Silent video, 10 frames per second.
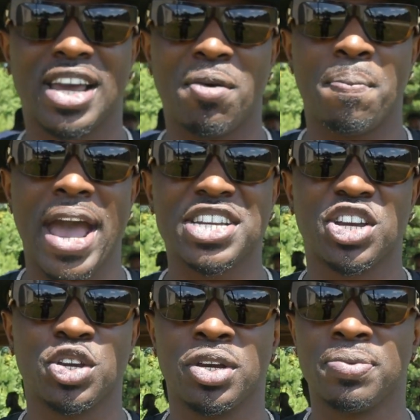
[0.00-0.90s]
coming back
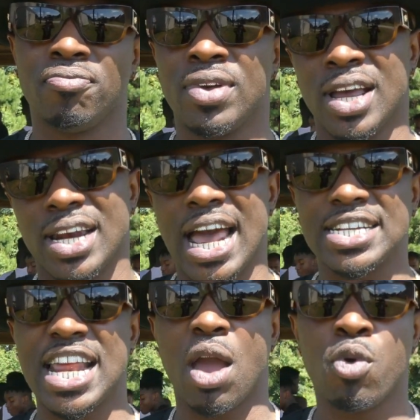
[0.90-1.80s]
to you.
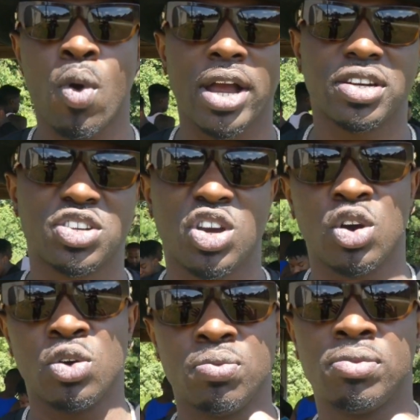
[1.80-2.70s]
Last night we rocked the
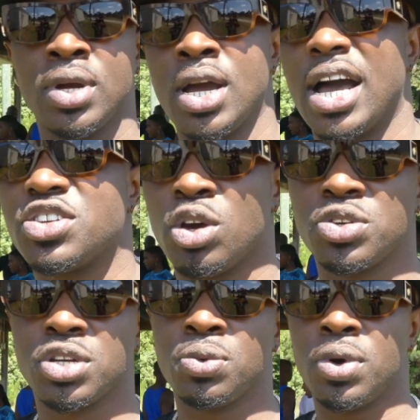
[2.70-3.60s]
show. I
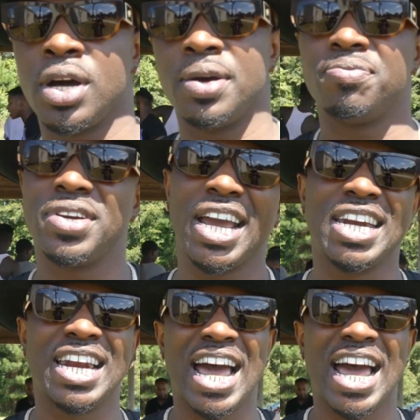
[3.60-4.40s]
showed you uh, Day in the